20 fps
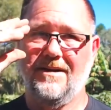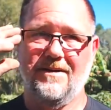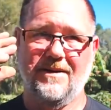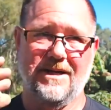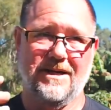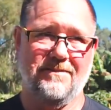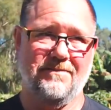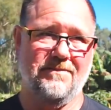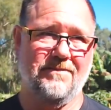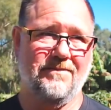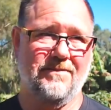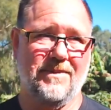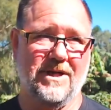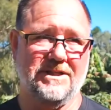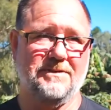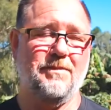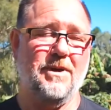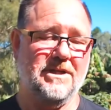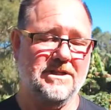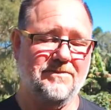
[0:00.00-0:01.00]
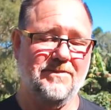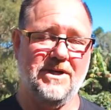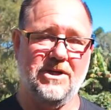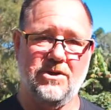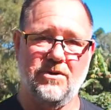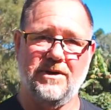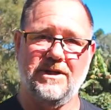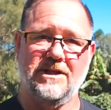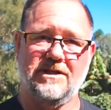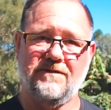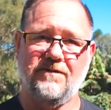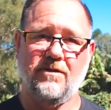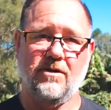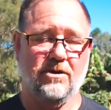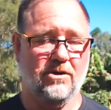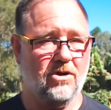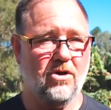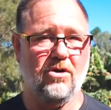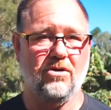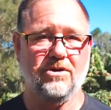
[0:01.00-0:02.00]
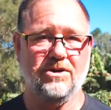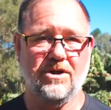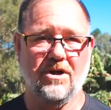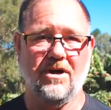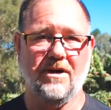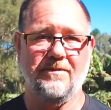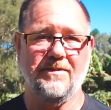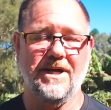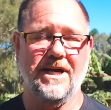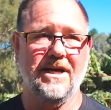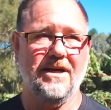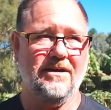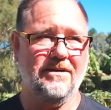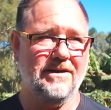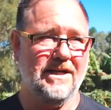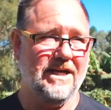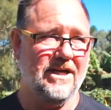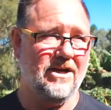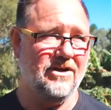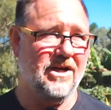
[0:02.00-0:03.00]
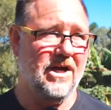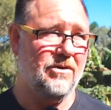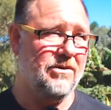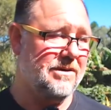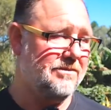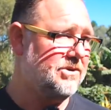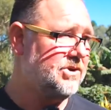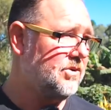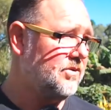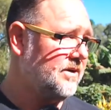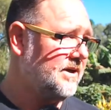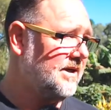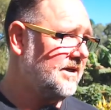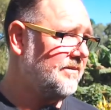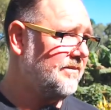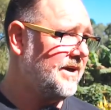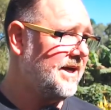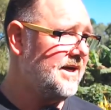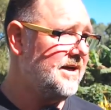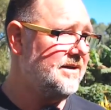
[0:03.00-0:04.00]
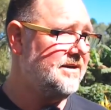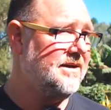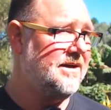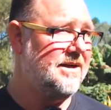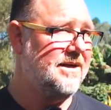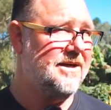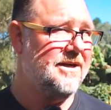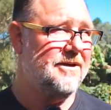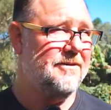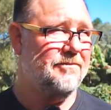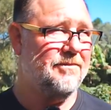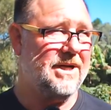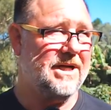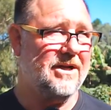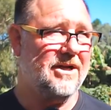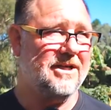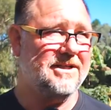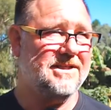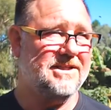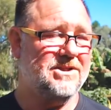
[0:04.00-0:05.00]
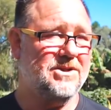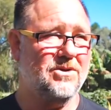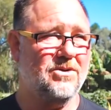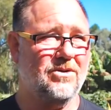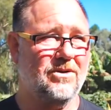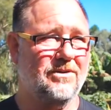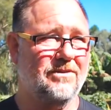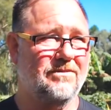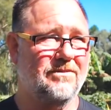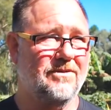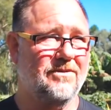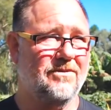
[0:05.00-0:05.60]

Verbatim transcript: I suppose I've been doing this for a long time now, and I know what I'm talking about, but I still,